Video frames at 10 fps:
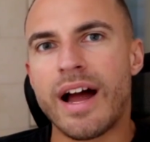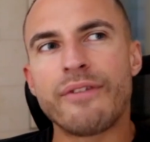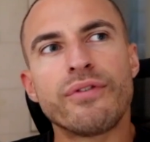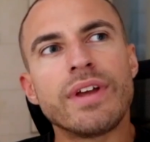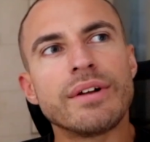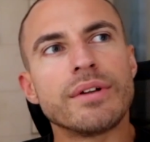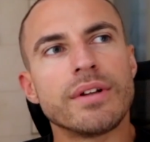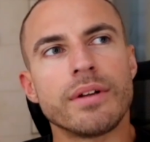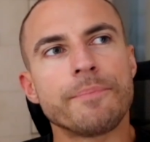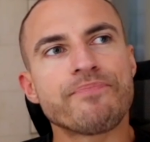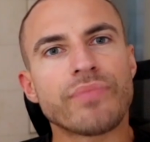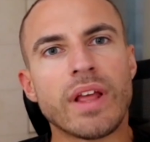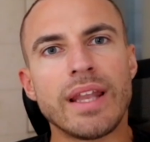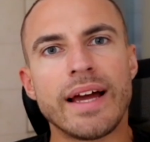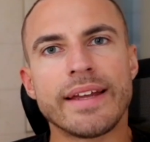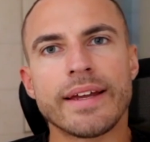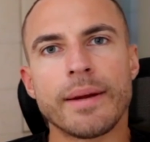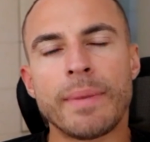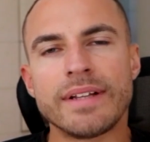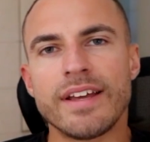I feel
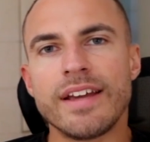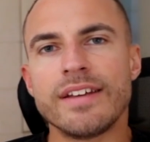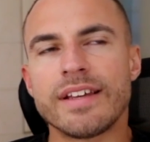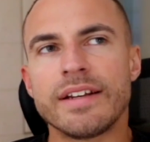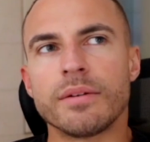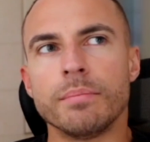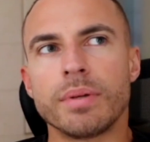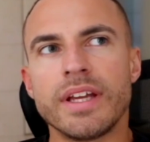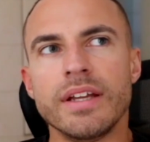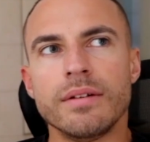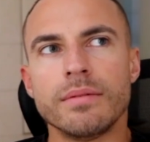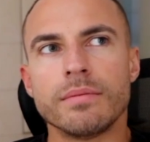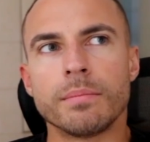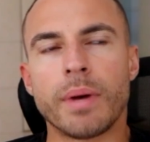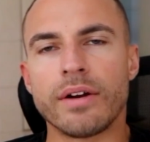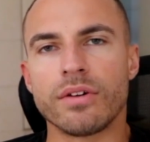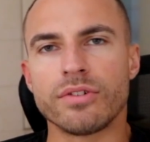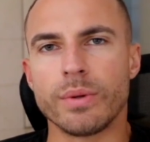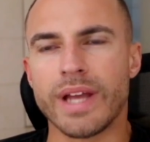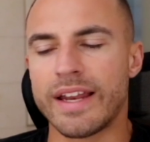like my day is incomplete by not
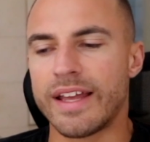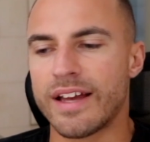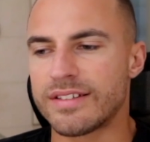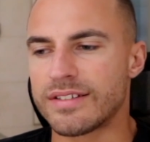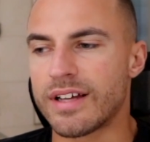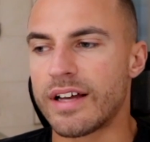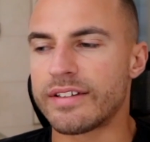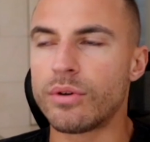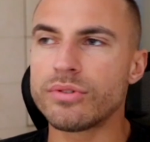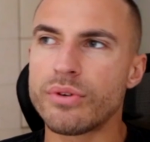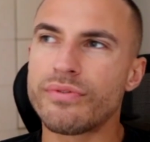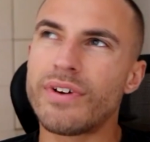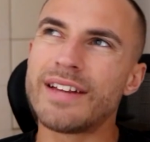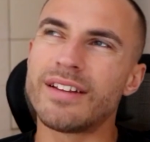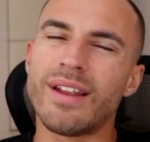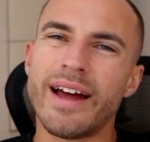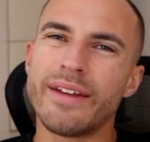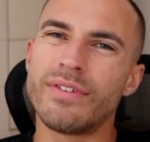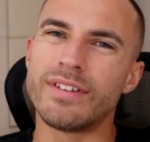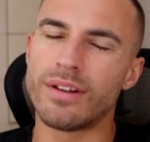doing any exercise. I also find that
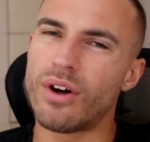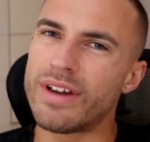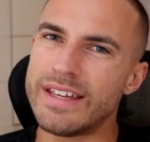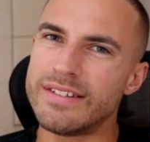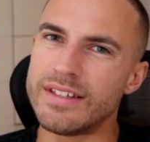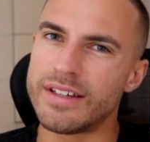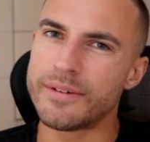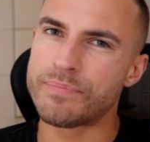life is a lot easier.